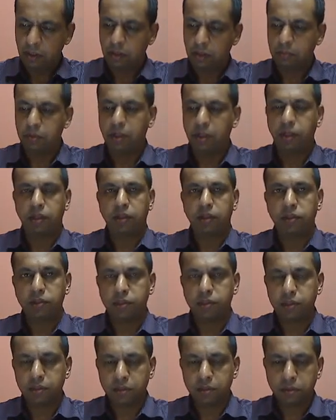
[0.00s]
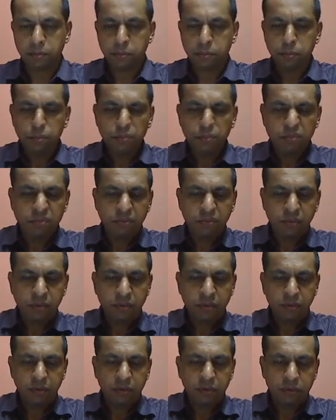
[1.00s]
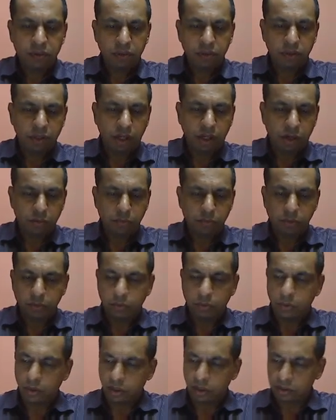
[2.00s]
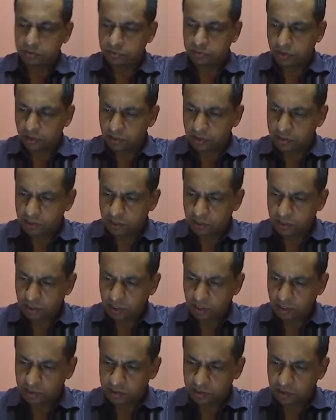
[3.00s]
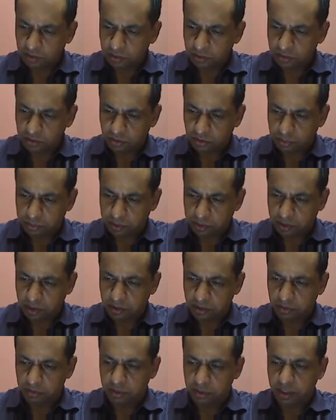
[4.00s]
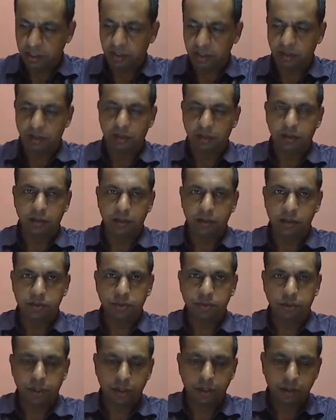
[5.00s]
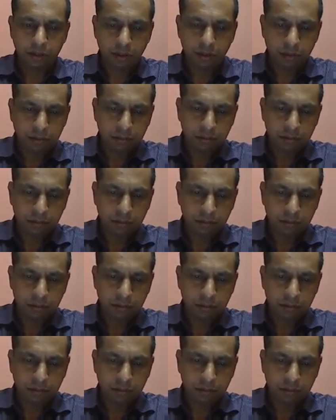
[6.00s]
it will be like this. So the output voltage falls as it goes from here to there and so on.